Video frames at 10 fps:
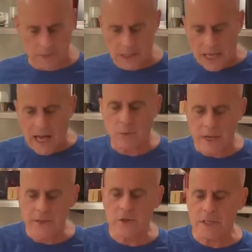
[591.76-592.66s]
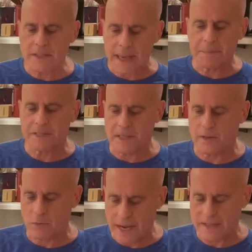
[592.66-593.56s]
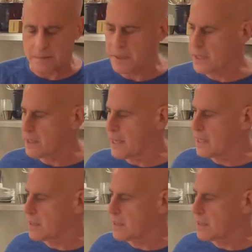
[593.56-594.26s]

I'll read you the steps in the recipe and